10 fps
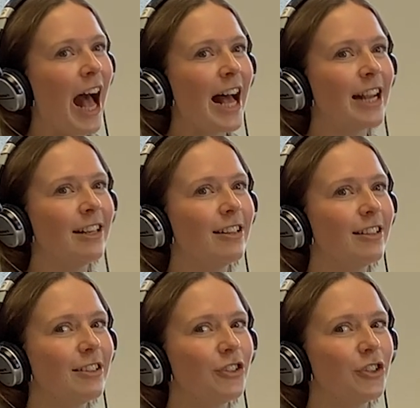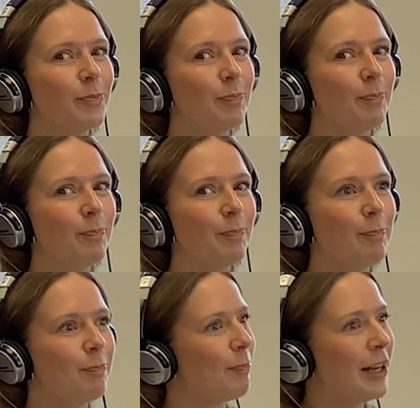and just
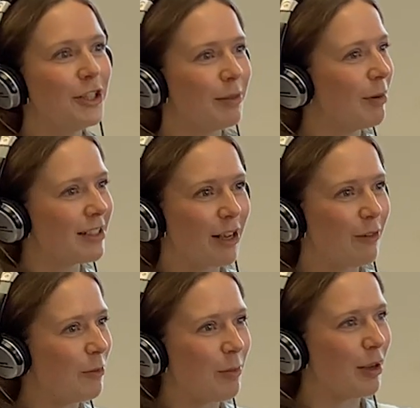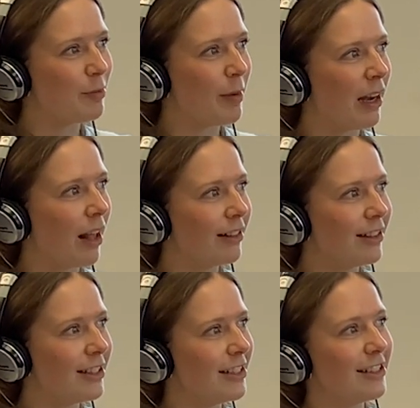pinching myself almost, being
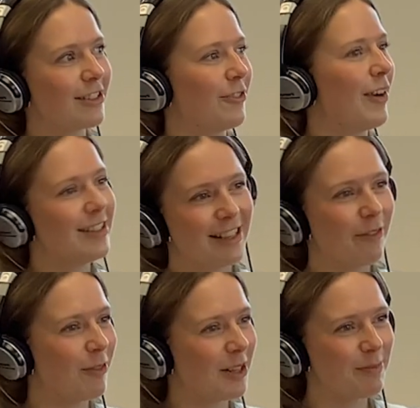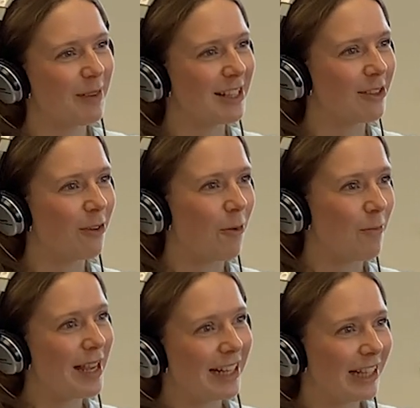like, this is crazy. I wanted to be here so long.
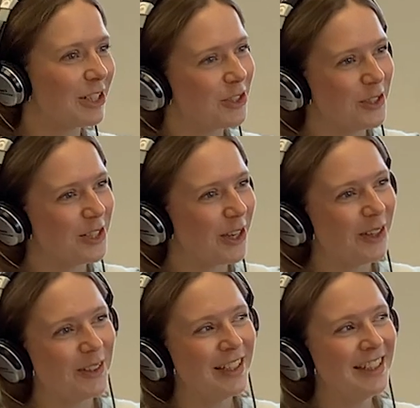Being in that studio,